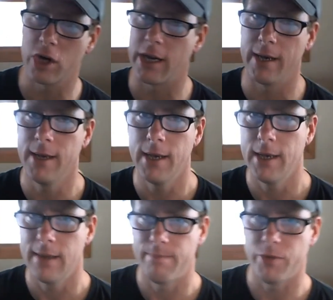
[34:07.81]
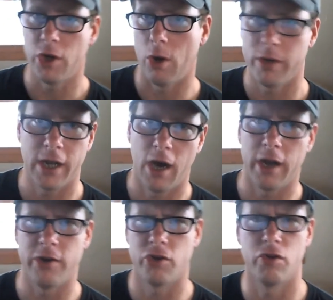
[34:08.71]
going to, you know, get on
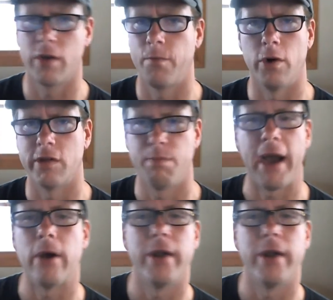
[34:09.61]
and just look for Aspire